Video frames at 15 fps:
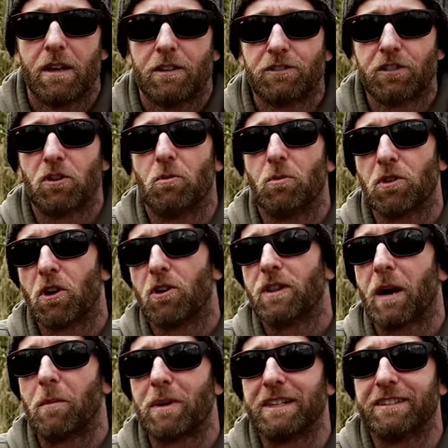So with all
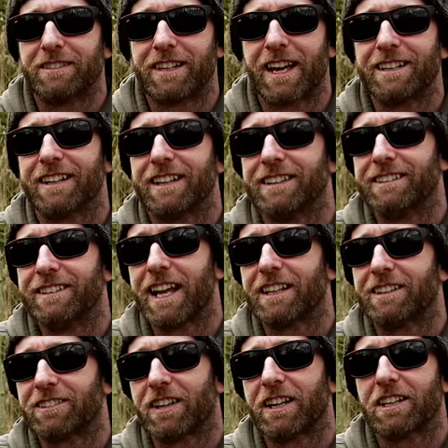that being said,
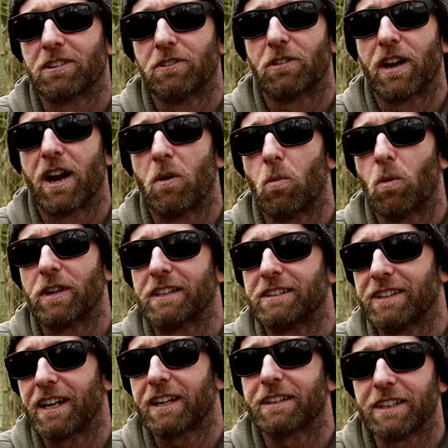let's take a look at what
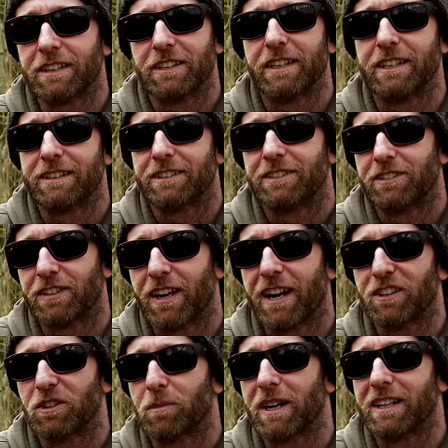exactly you need to
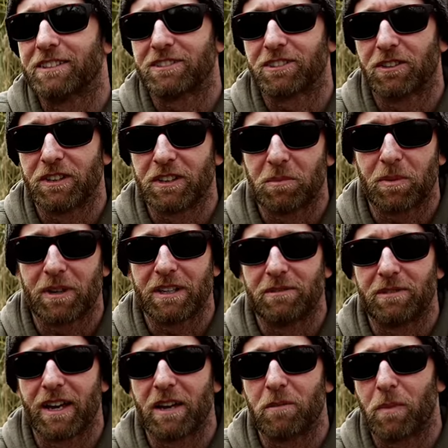tie up a solid
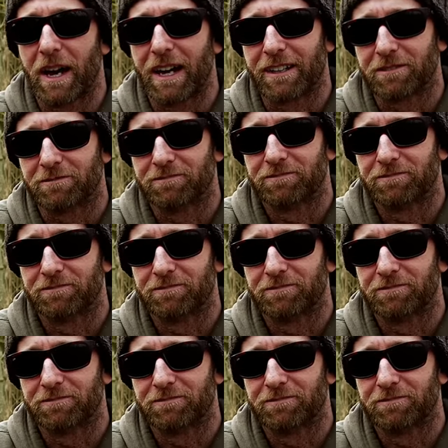PVA bag.